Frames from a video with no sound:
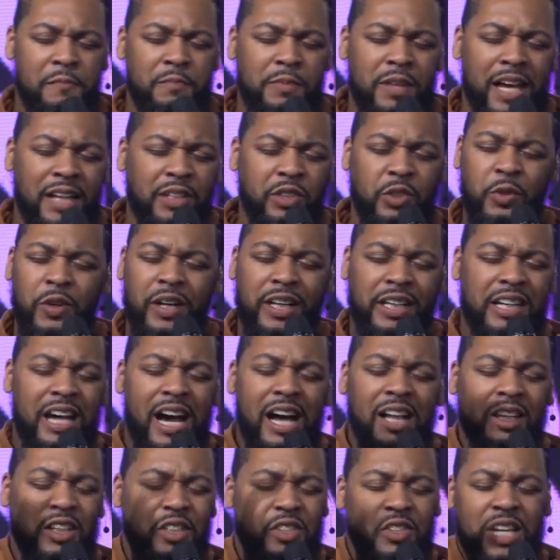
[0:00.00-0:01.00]
and to
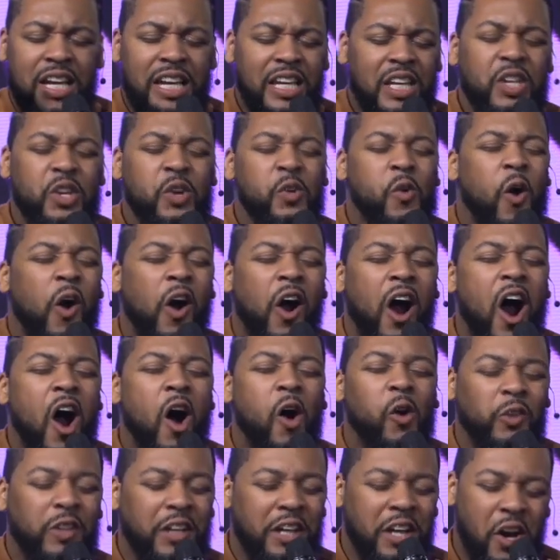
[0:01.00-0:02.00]
acknowledge that you are our
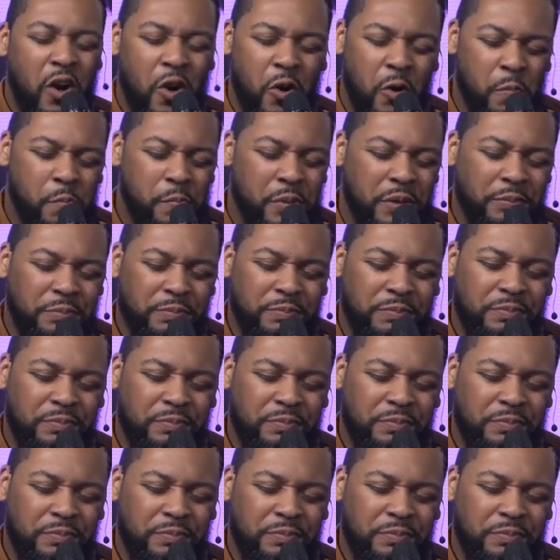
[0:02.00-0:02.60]
only hope.